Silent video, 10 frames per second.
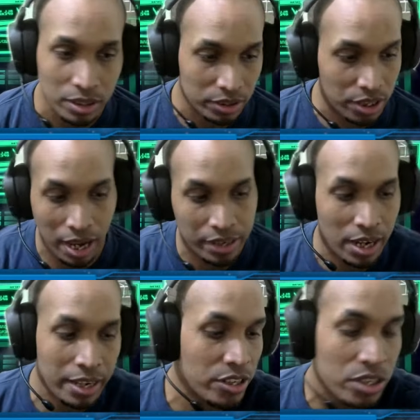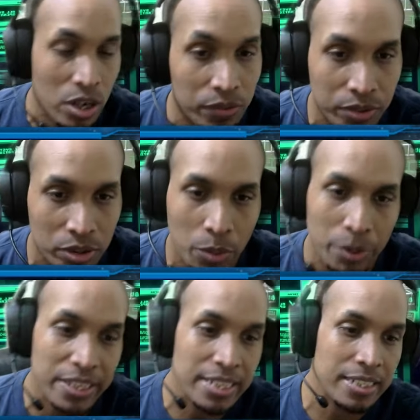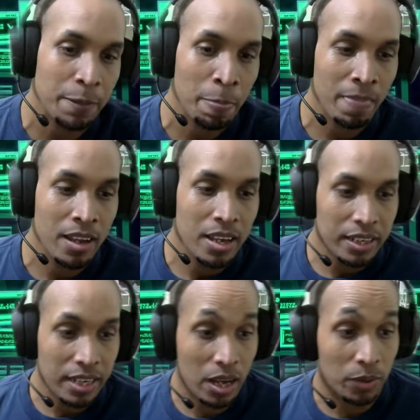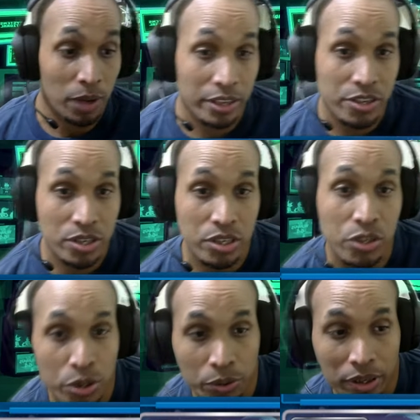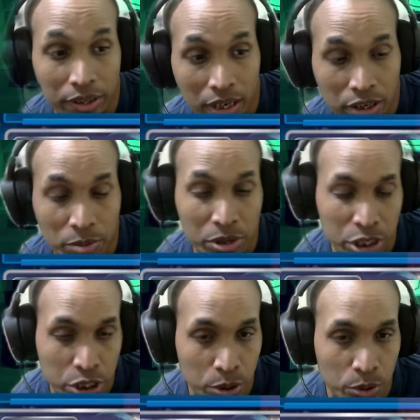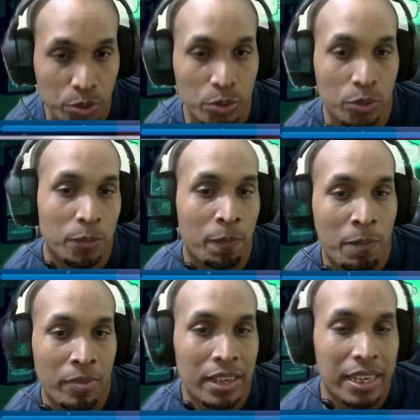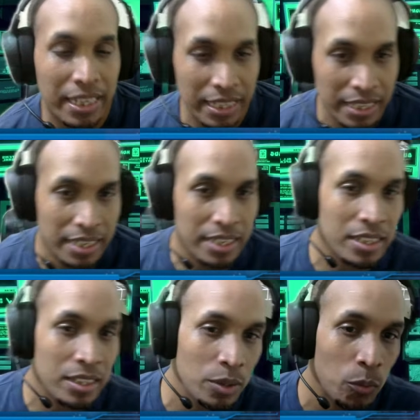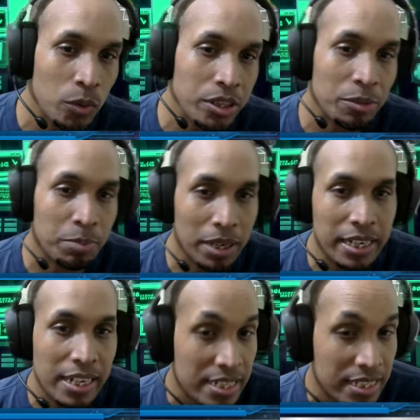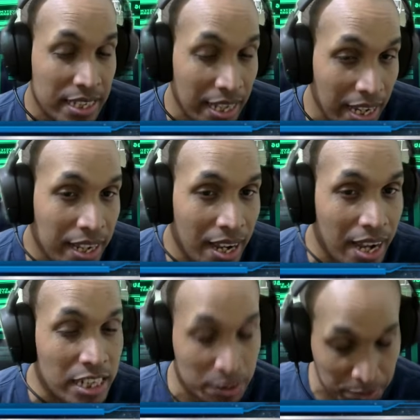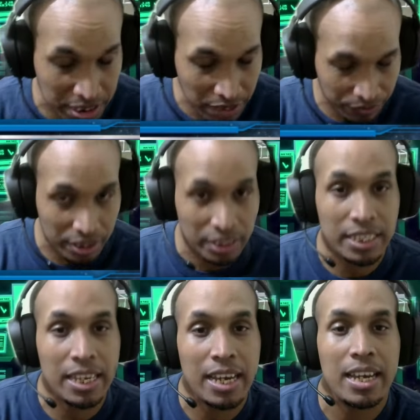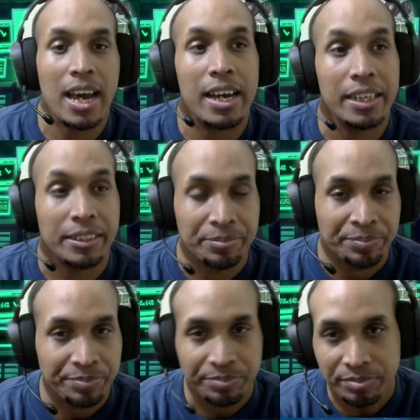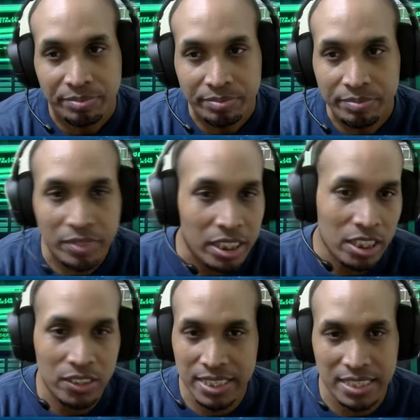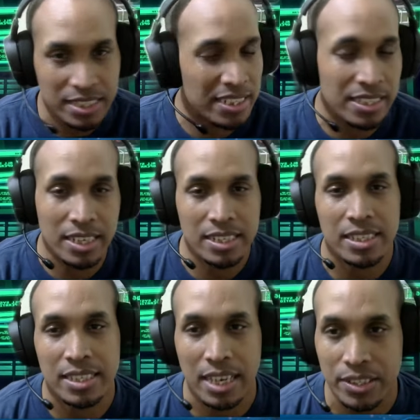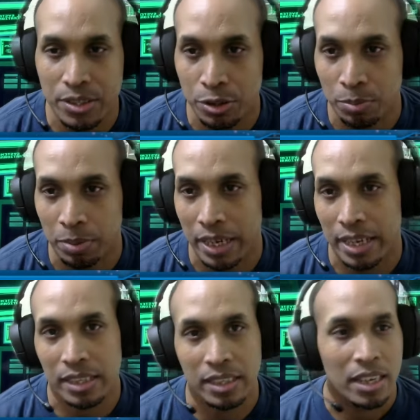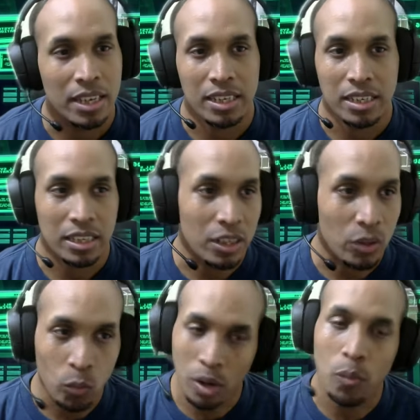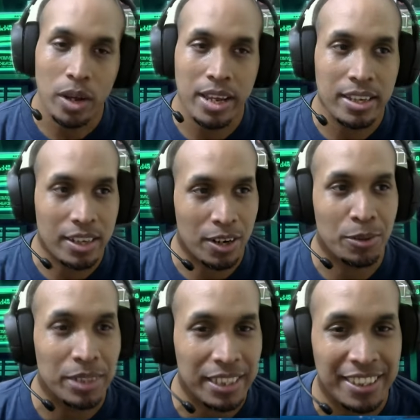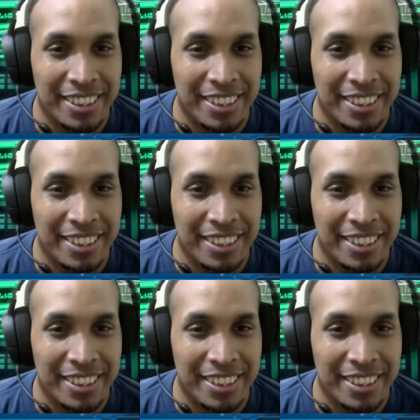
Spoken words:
I just go forward with this. Now I just drew a number 2, and when you're playing against the AI, specifically the AI, since it's designed to play in one way only,